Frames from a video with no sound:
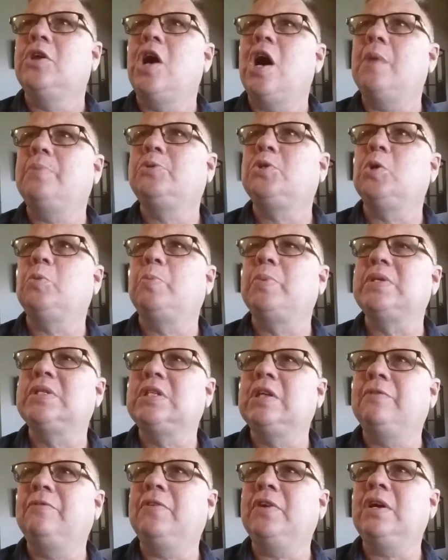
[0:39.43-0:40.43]
the hops are
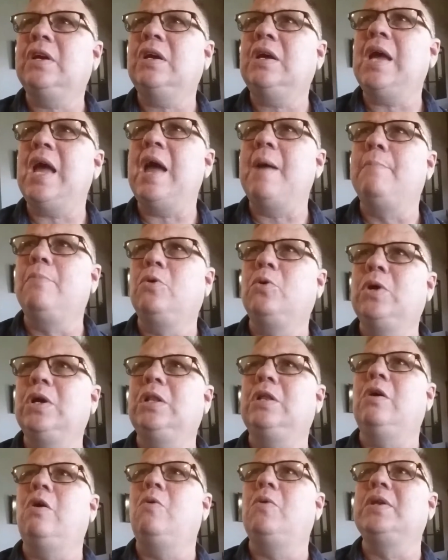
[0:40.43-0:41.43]
Pacifica,
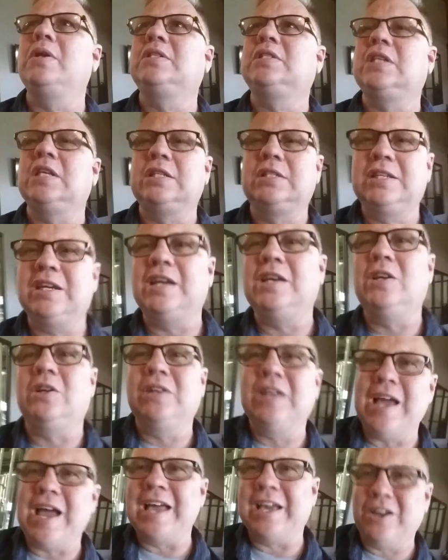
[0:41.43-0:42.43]
Amarillo, and Centennial.
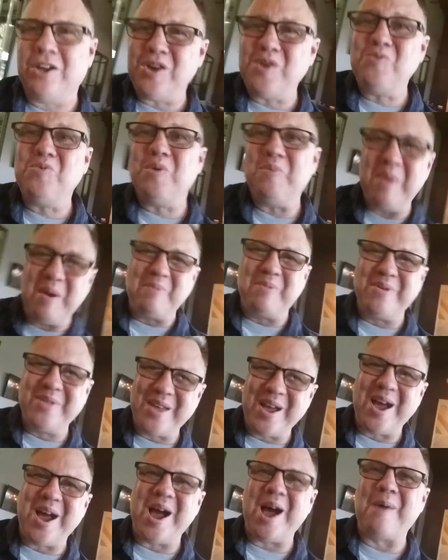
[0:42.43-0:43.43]
Yeah, I couldn't remember
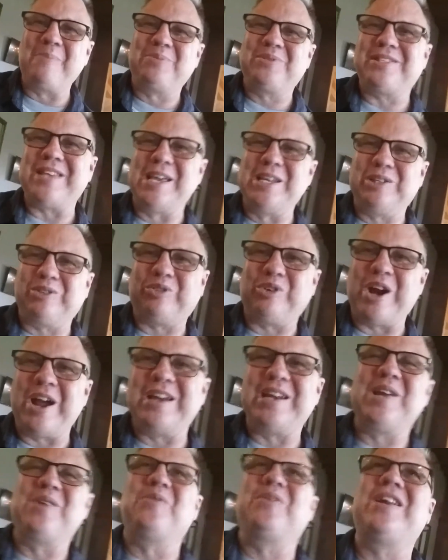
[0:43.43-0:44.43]
the hops last
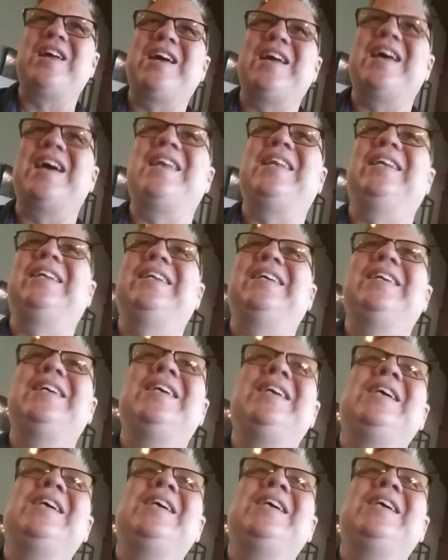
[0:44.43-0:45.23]
Friday when I had it.